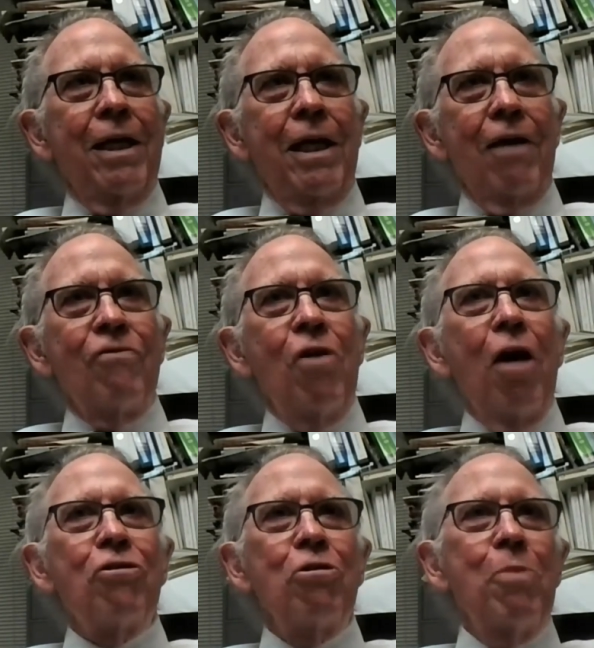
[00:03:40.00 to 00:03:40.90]
If
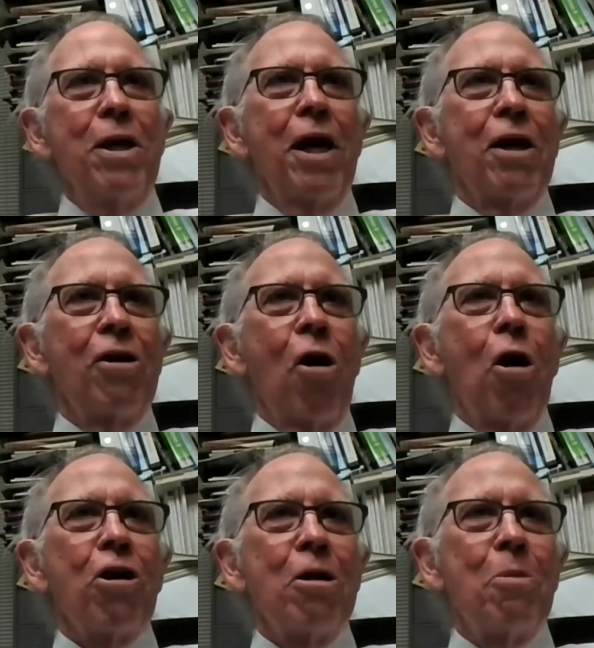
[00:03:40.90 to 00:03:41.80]
not, you may get an
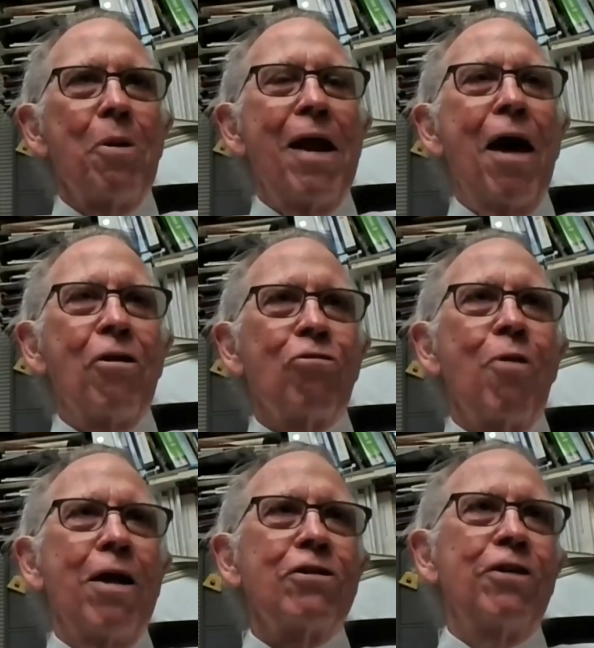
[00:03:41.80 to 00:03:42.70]
argument about how to
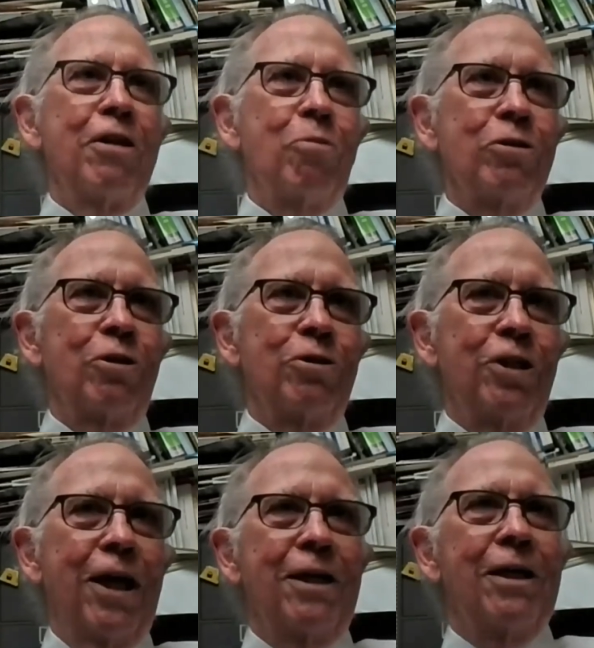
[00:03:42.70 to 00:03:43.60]
translate what you
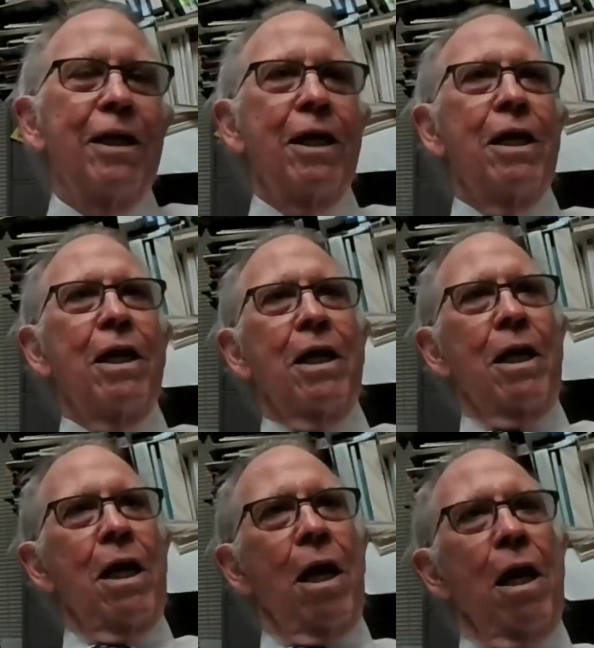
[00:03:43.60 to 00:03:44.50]
said.
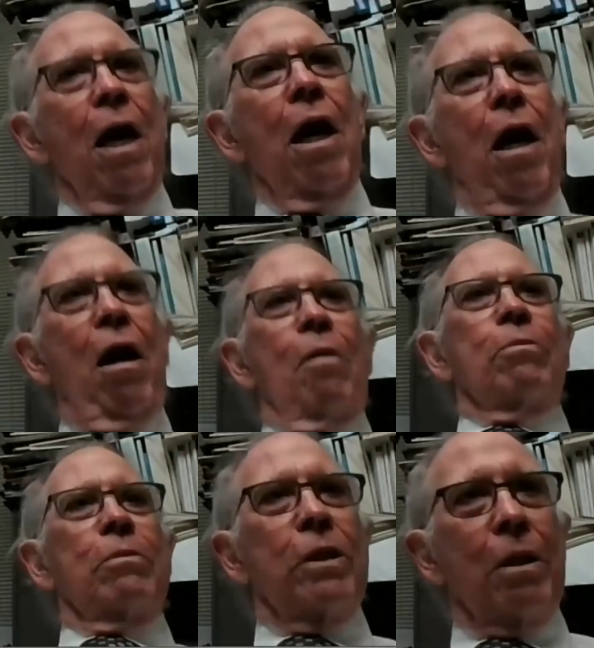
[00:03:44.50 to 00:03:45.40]

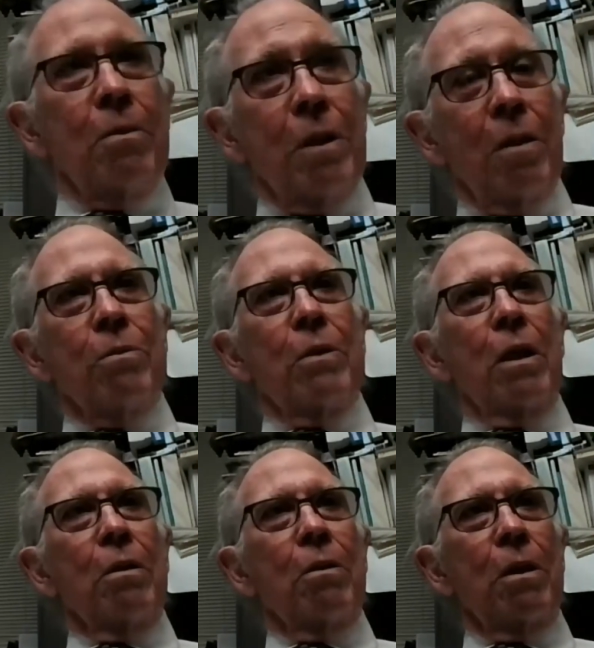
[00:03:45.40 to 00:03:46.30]

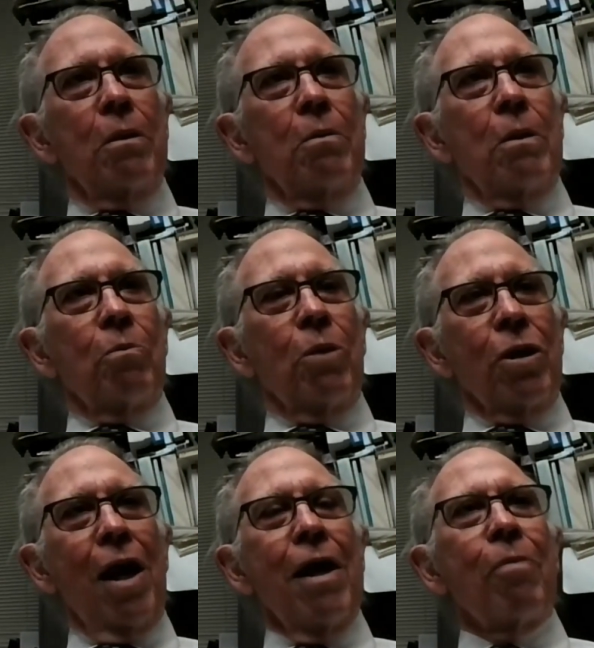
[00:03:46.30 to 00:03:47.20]
But
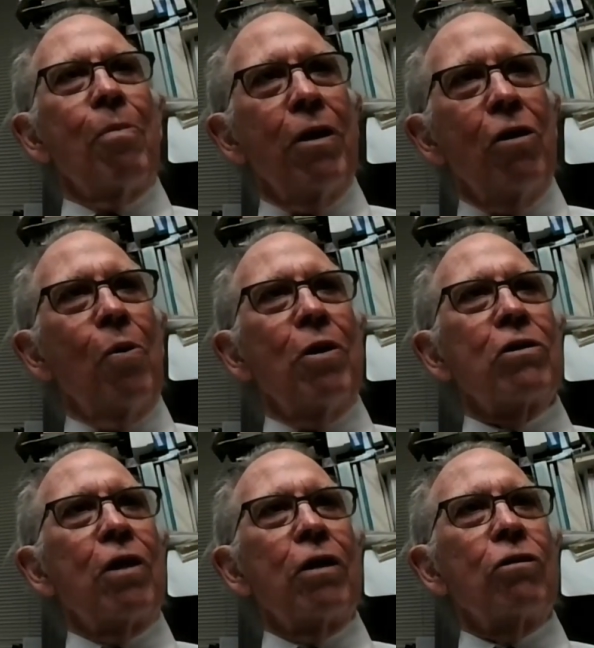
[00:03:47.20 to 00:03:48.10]
I think
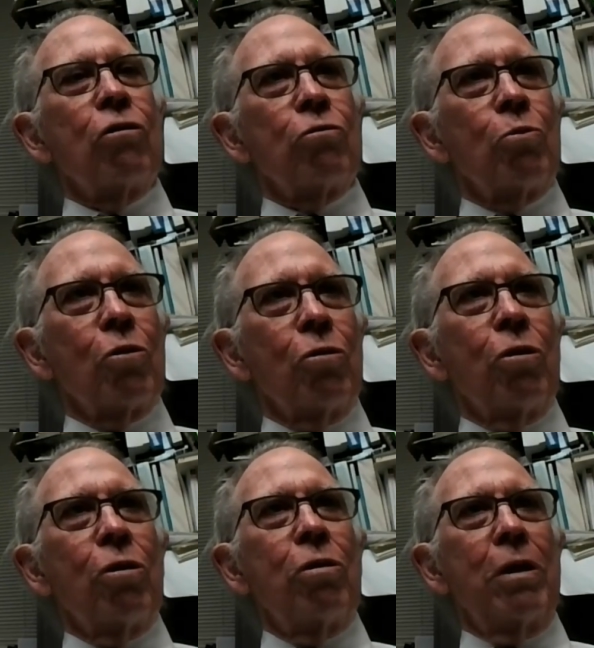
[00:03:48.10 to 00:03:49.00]
Minyuan's lectures were
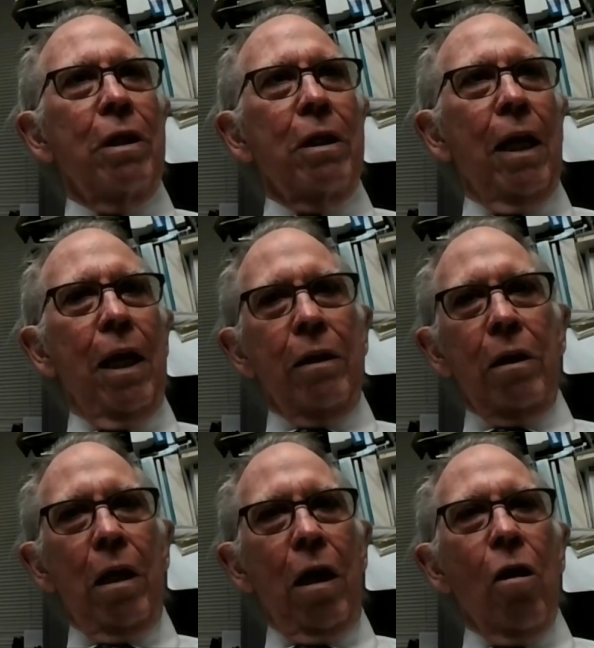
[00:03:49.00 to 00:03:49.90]
good. And
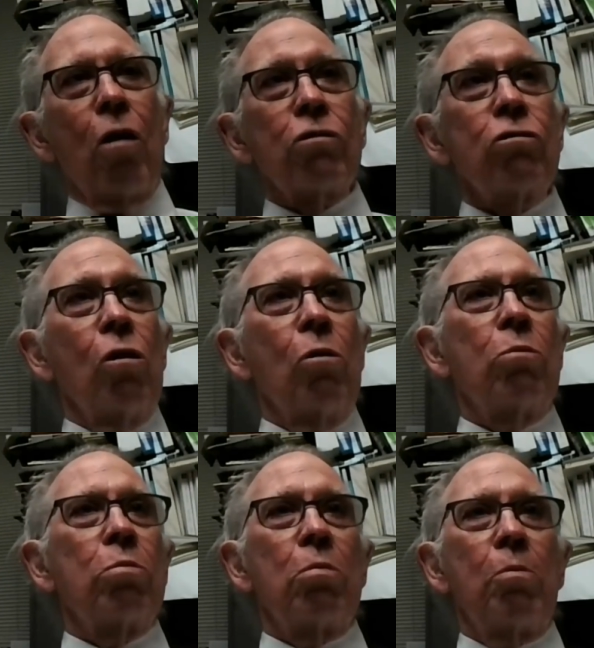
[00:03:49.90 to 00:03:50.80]
I
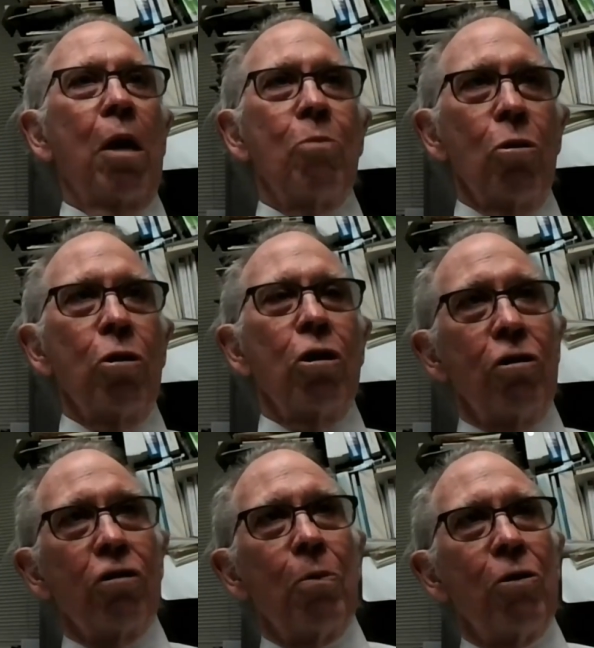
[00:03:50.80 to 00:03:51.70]
also, my book had
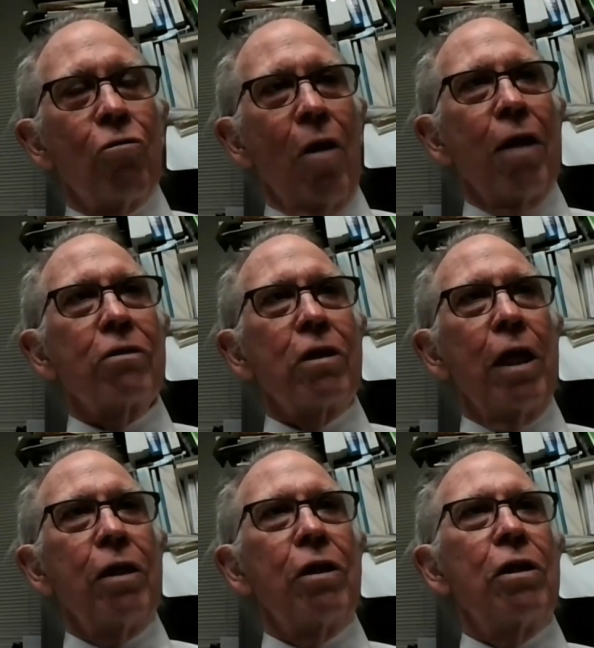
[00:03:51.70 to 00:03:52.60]
just been
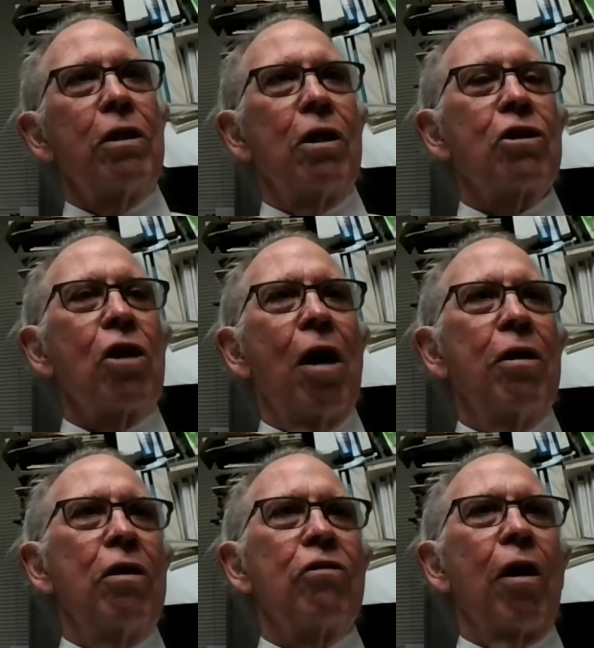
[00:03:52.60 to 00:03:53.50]
translated into
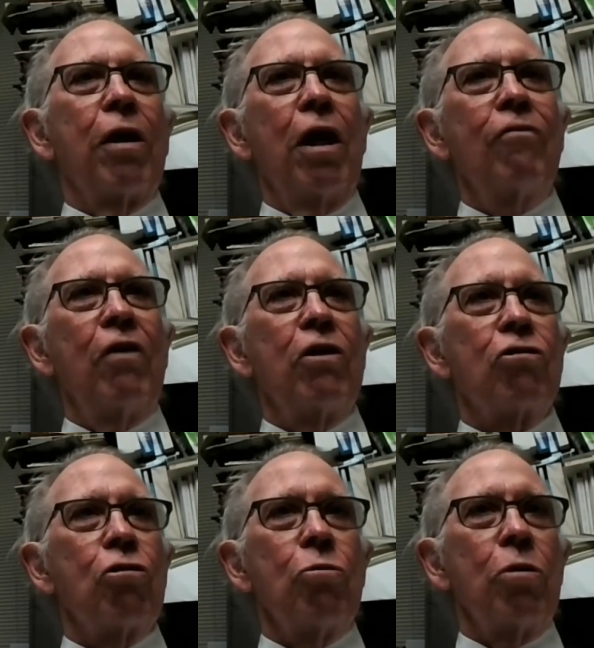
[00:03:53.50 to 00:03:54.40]
Chinese. I gave each
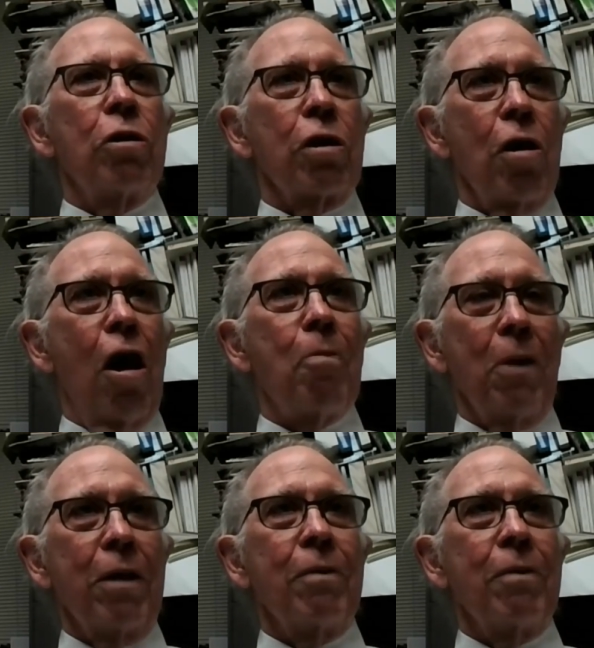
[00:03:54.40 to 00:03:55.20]
student a copy.